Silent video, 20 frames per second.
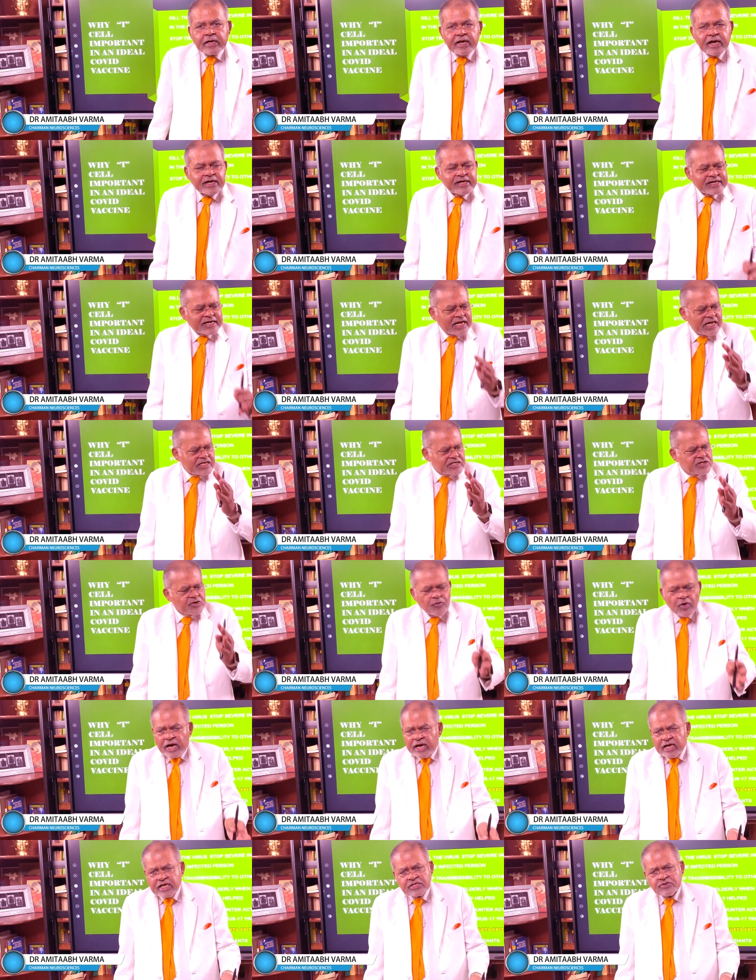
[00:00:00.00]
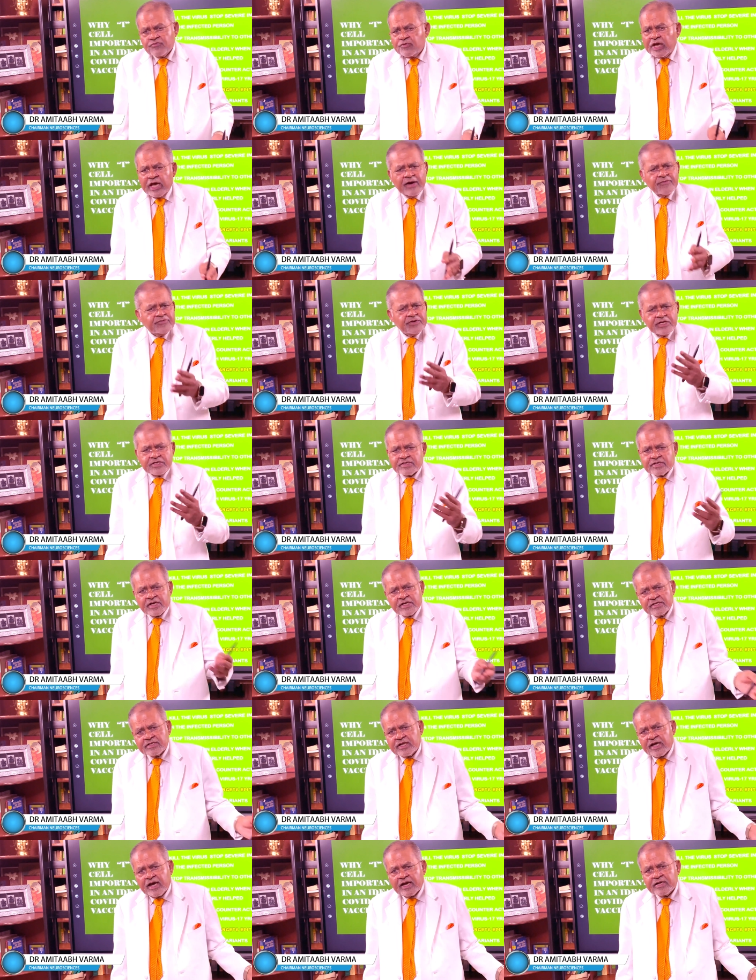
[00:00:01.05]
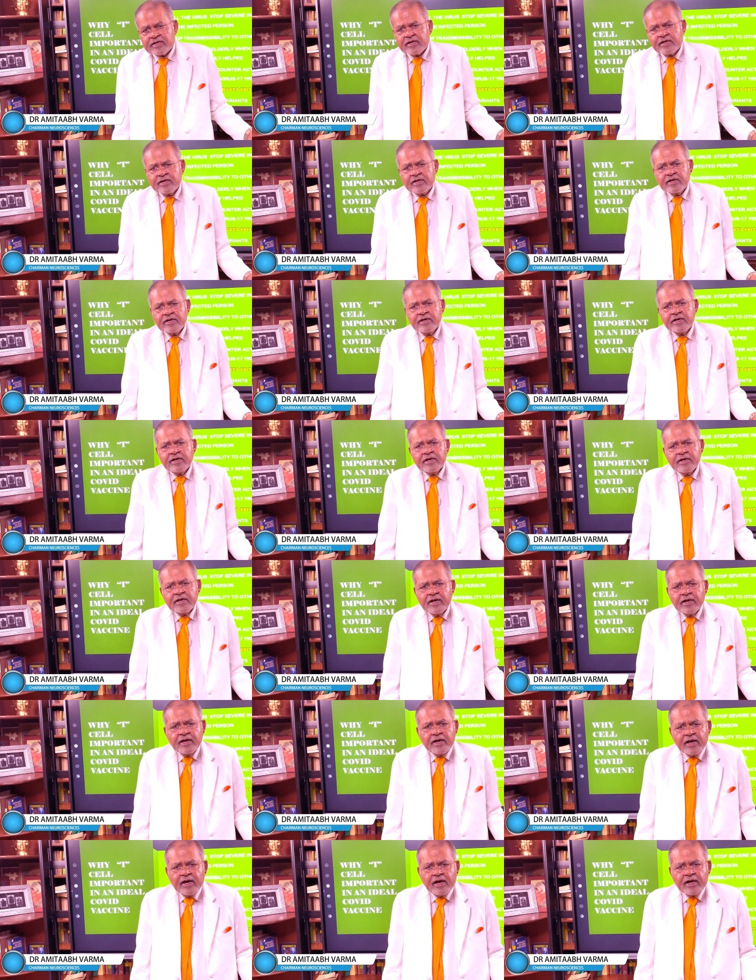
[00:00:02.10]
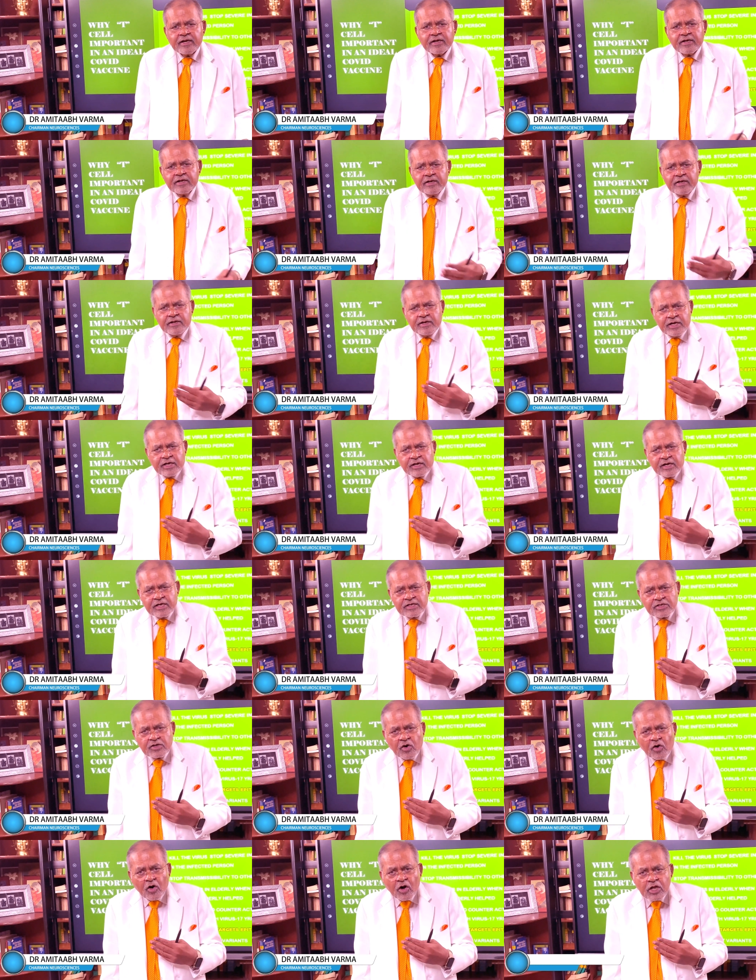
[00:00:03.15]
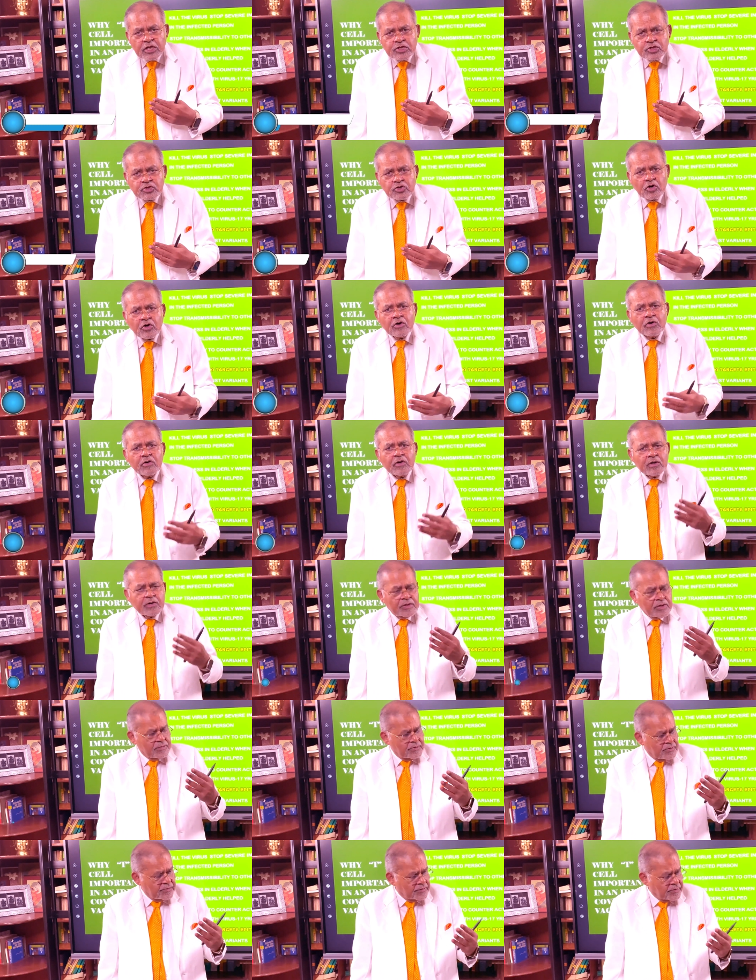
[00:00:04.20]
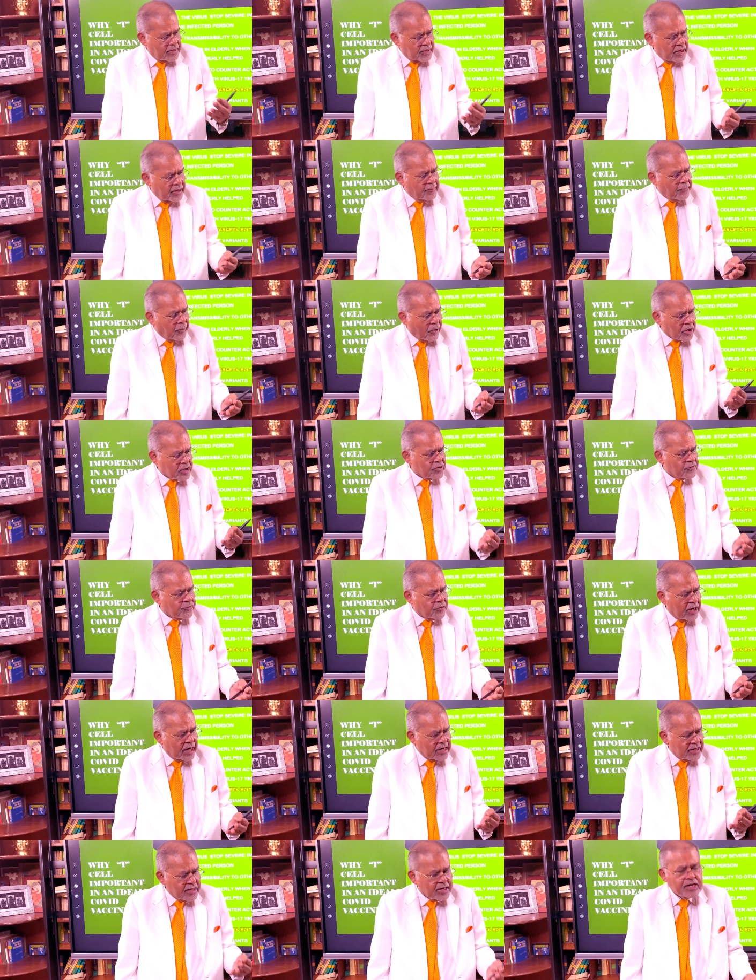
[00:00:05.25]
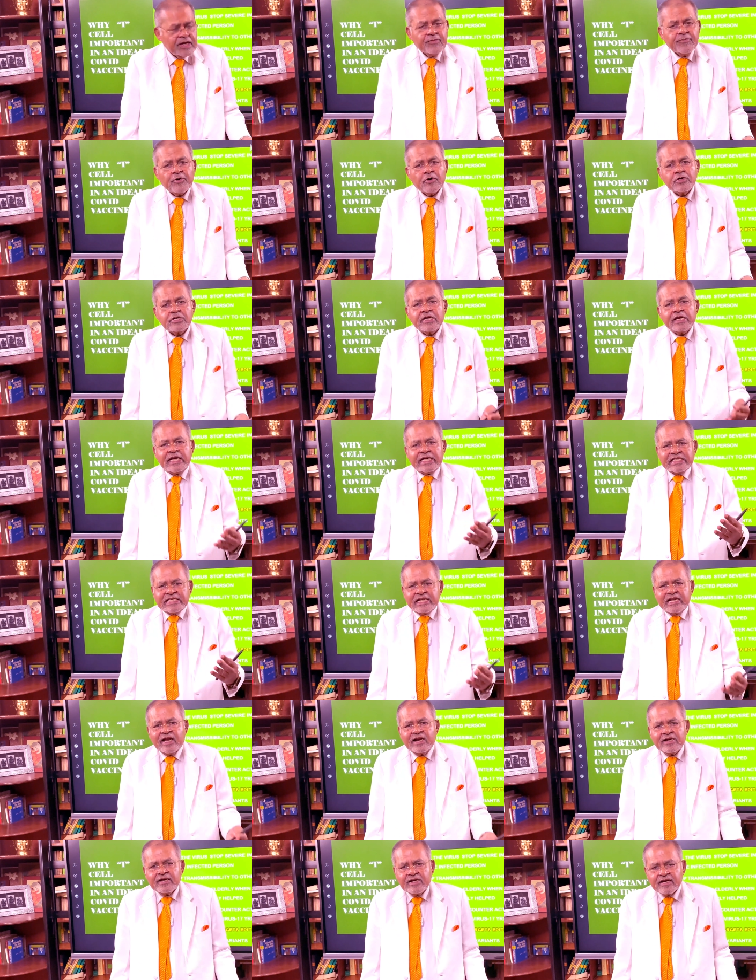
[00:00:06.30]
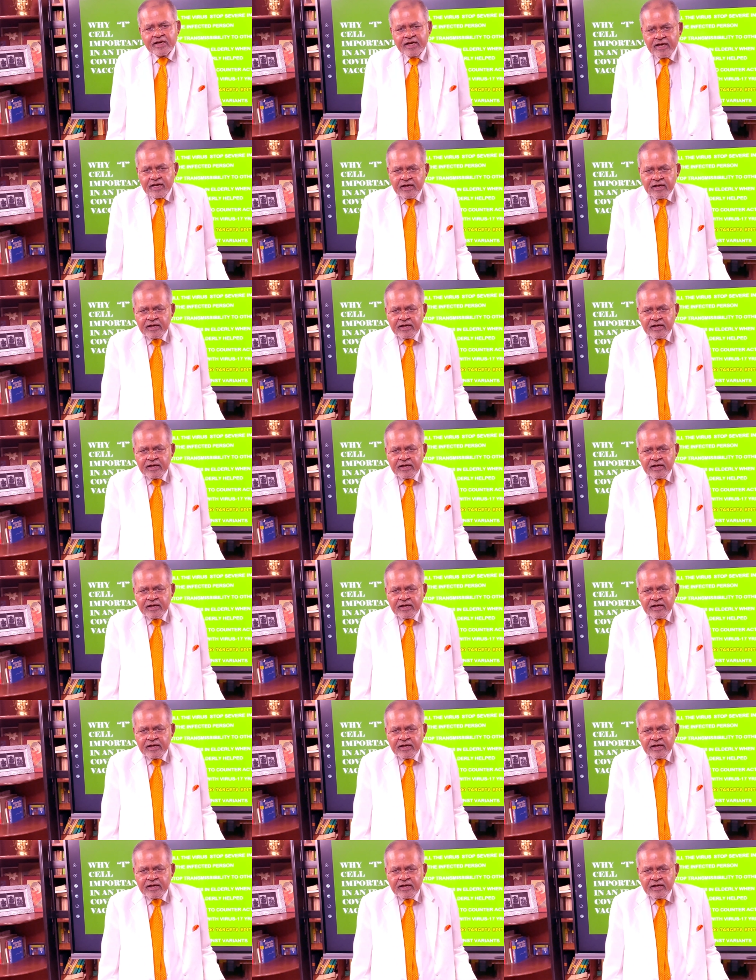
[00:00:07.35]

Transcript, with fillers: it kills the virus. We have discussed that. It, it is also important for elderly because less in elderly.